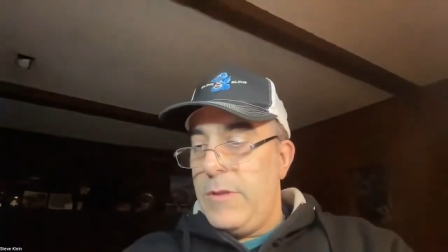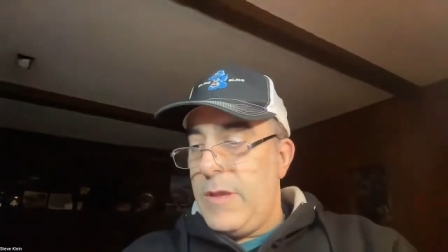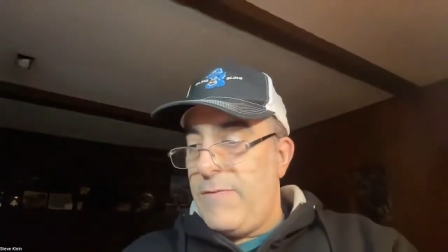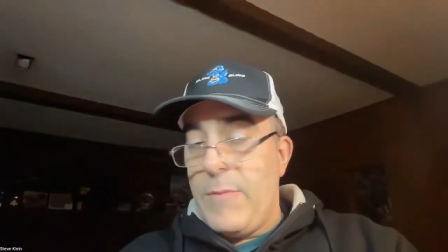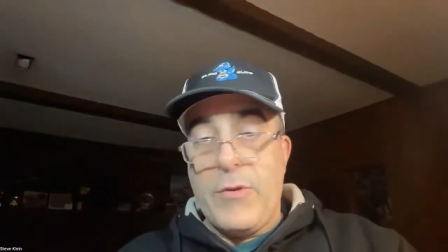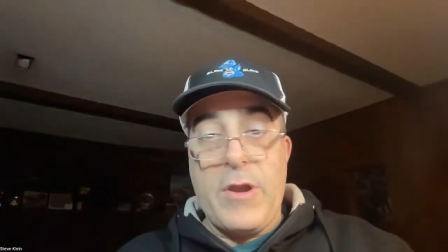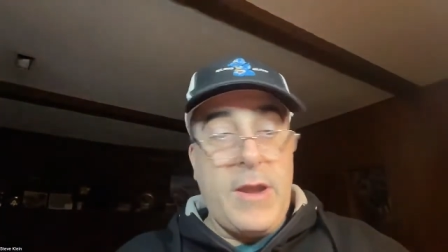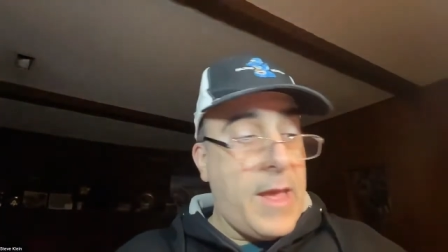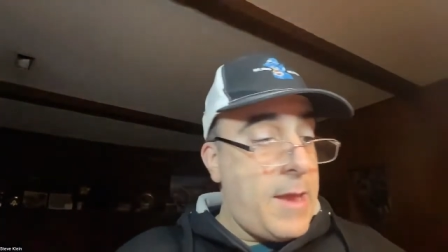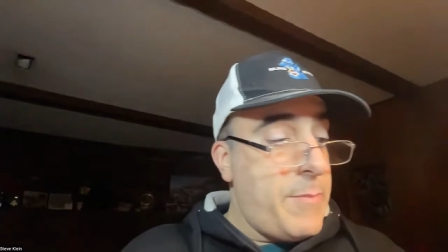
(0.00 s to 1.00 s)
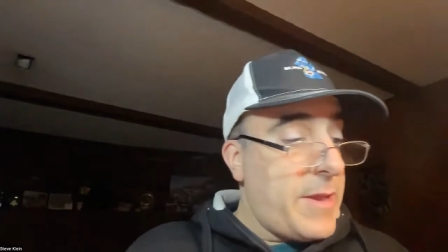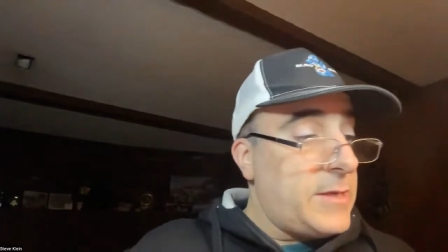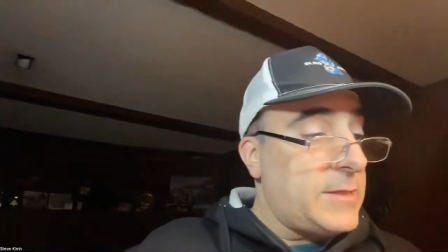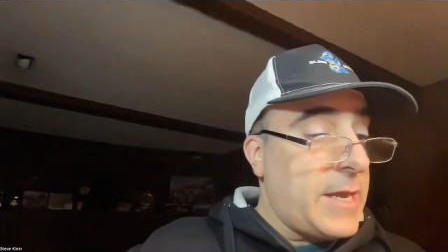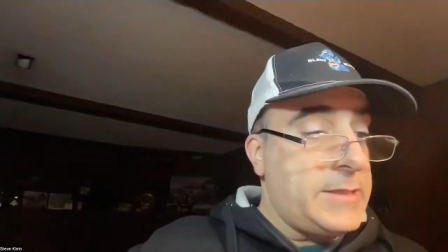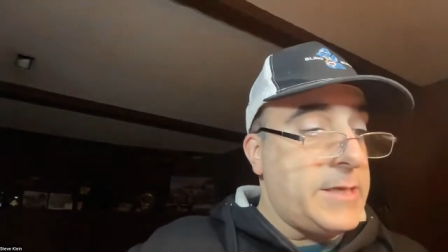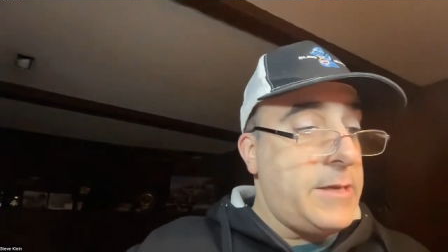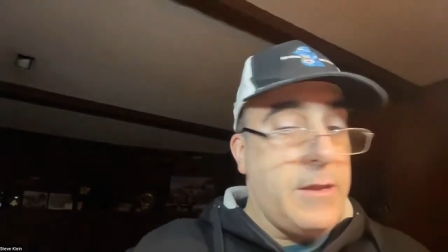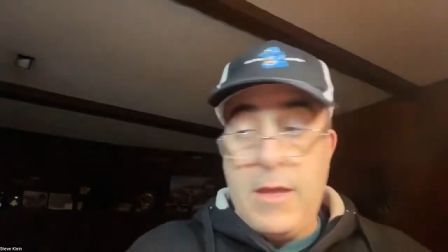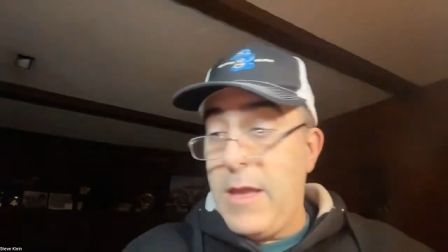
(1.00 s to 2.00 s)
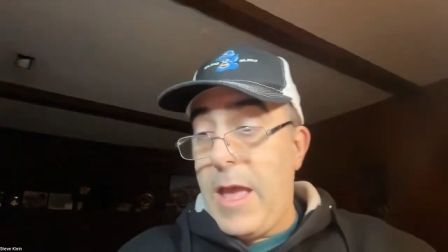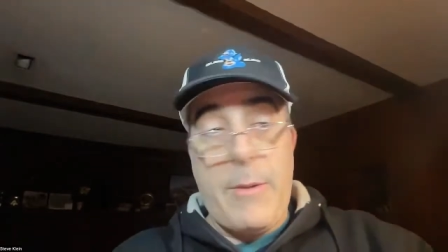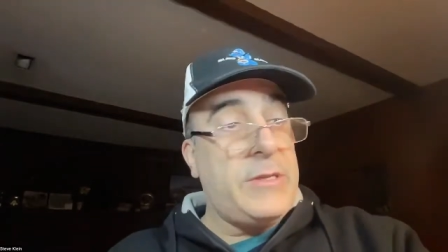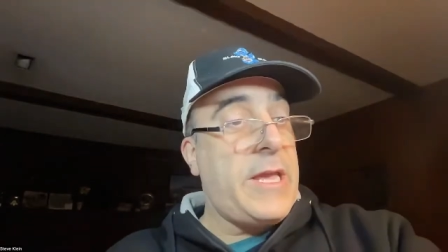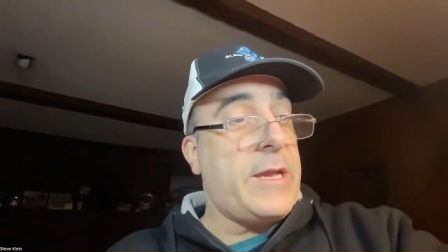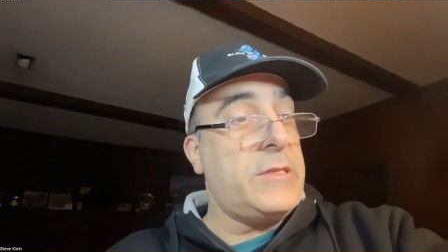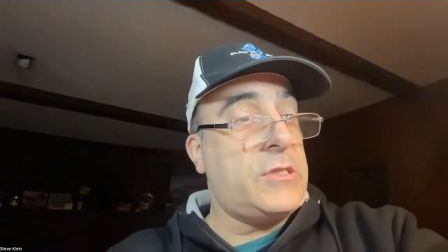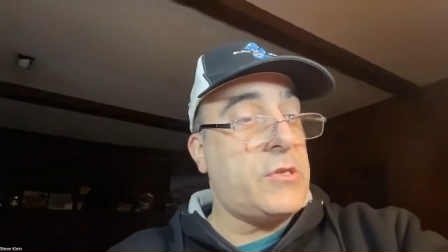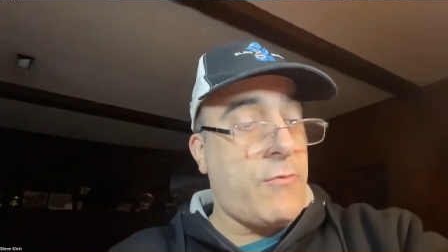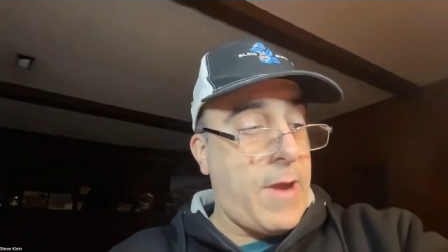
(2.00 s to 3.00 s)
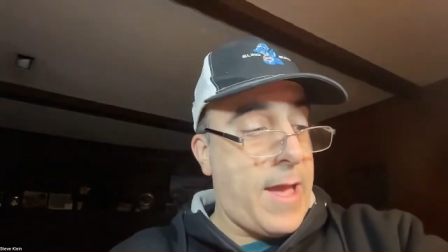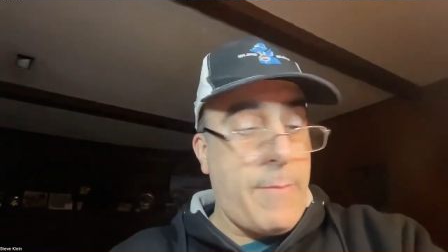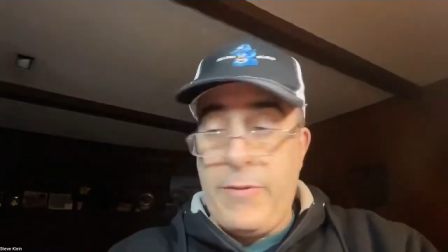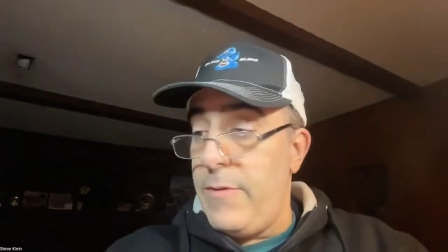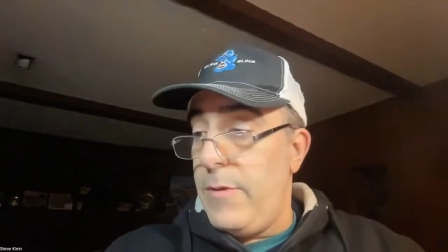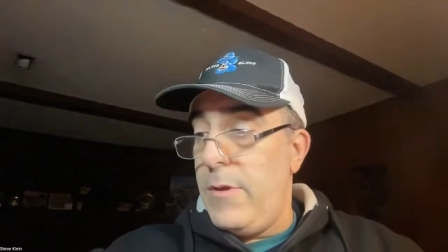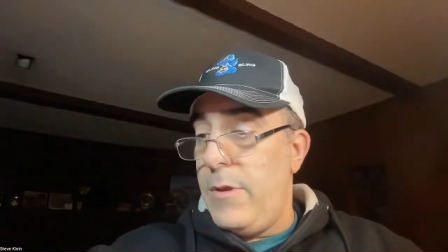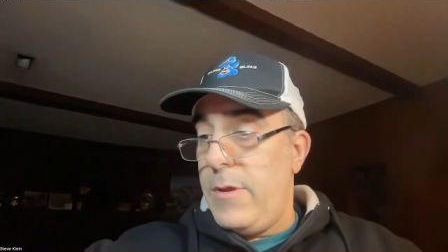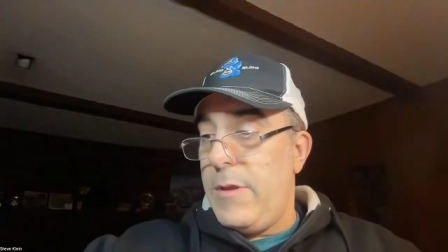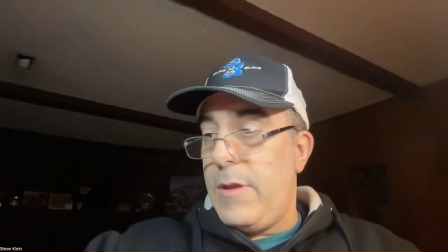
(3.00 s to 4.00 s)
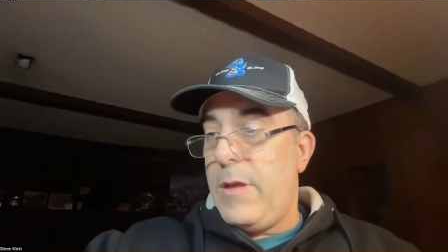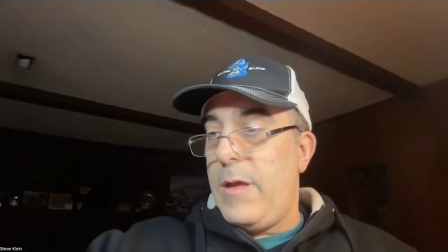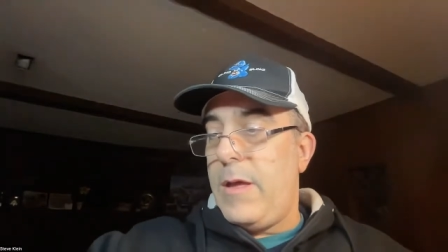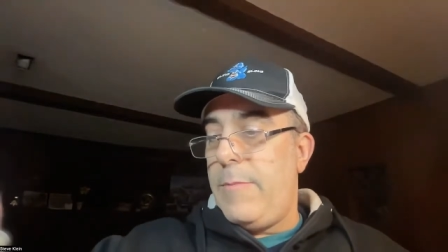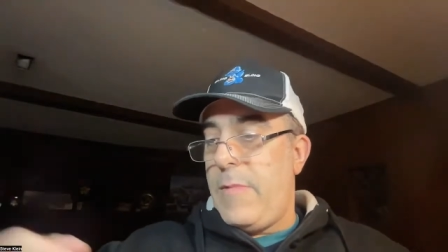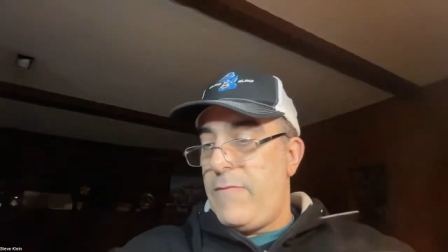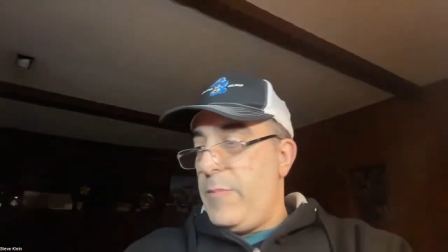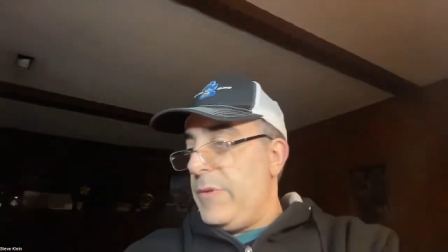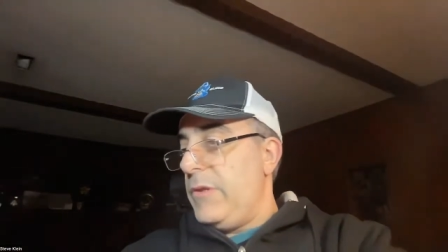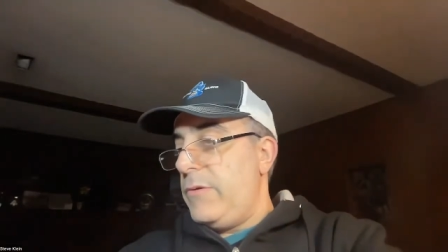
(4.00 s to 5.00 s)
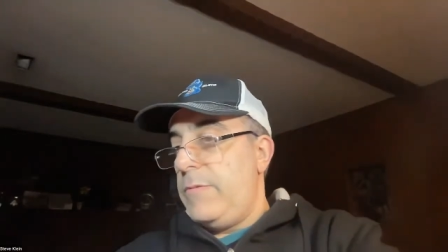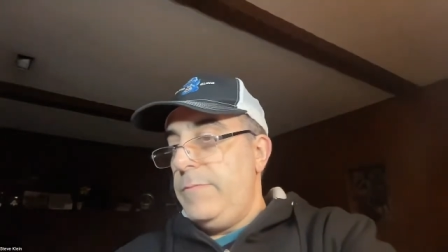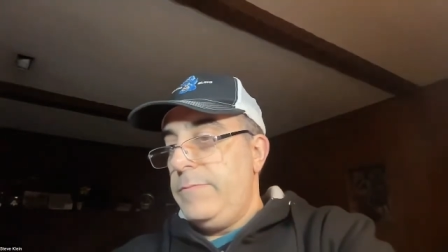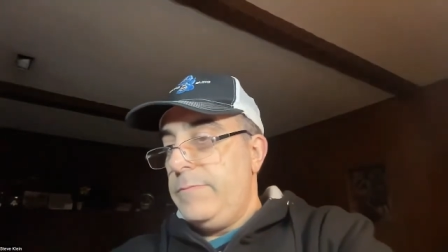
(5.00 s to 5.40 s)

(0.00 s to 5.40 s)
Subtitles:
if you put on a headband as I did, I would take a scrap of a balloon.